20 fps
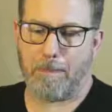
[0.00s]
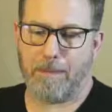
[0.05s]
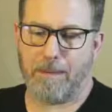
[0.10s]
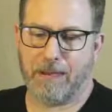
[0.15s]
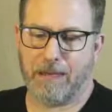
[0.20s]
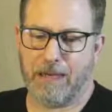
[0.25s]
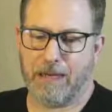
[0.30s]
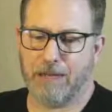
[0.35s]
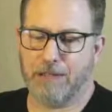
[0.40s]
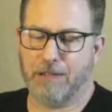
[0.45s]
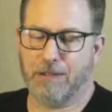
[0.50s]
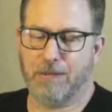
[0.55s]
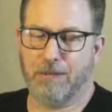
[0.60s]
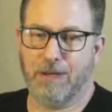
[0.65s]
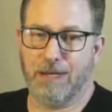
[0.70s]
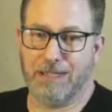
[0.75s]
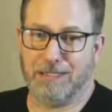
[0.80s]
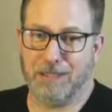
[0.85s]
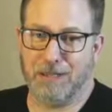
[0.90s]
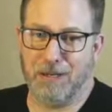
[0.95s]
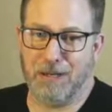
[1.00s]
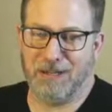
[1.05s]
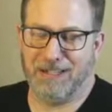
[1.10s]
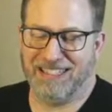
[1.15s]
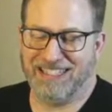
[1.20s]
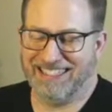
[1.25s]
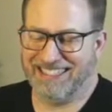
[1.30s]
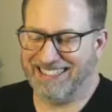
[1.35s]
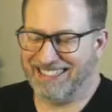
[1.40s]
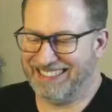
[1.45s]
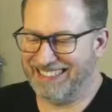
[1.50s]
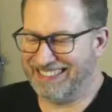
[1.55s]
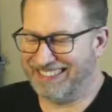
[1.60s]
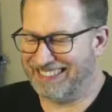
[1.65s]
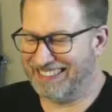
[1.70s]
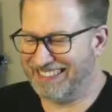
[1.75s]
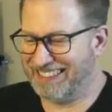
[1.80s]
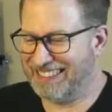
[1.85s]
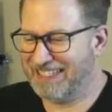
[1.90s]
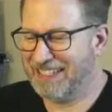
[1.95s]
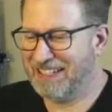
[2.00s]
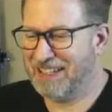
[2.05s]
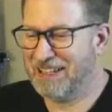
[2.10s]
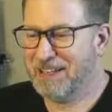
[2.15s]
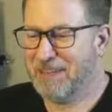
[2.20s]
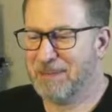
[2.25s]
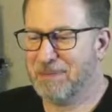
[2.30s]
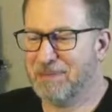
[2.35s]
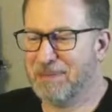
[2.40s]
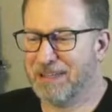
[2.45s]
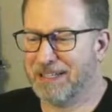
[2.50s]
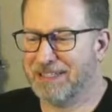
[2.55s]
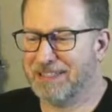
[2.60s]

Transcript: of don't want to. But